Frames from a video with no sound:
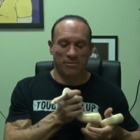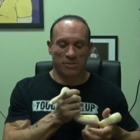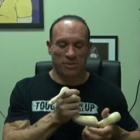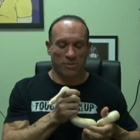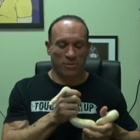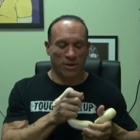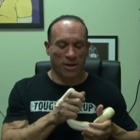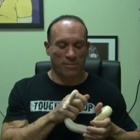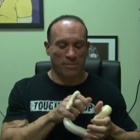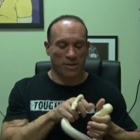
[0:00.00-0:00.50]

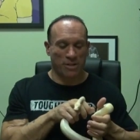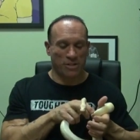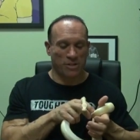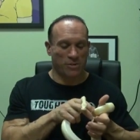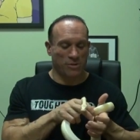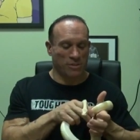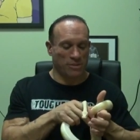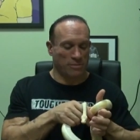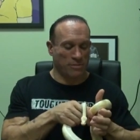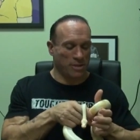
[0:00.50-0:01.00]
So what I'm going to
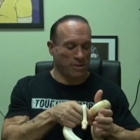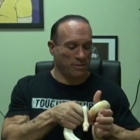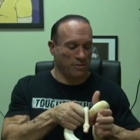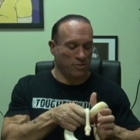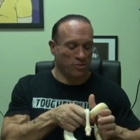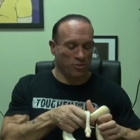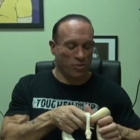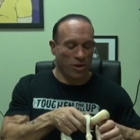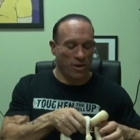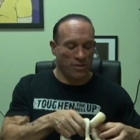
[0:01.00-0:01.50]
do is I'm going
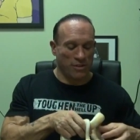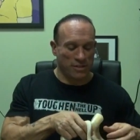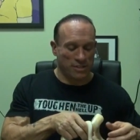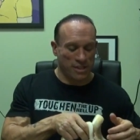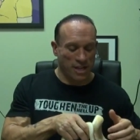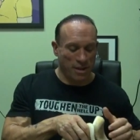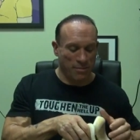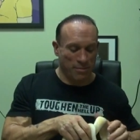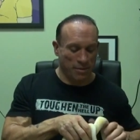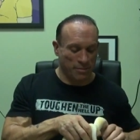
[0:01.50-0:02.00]
to draw
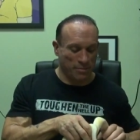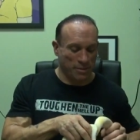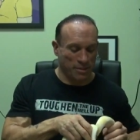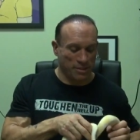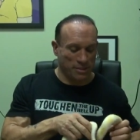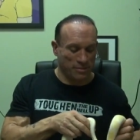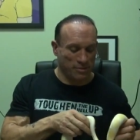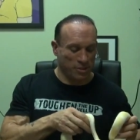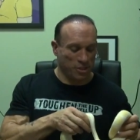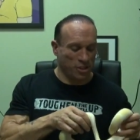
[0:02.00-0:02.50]
this up and I'm
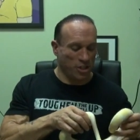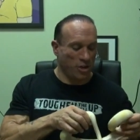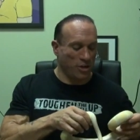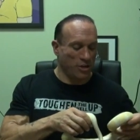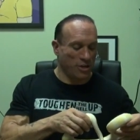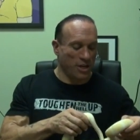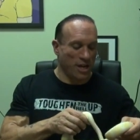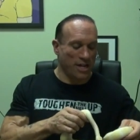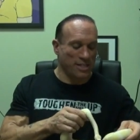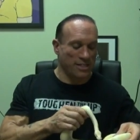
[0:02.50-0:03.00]
going to show
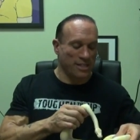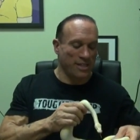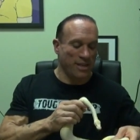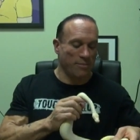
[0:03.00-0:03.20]
you guys,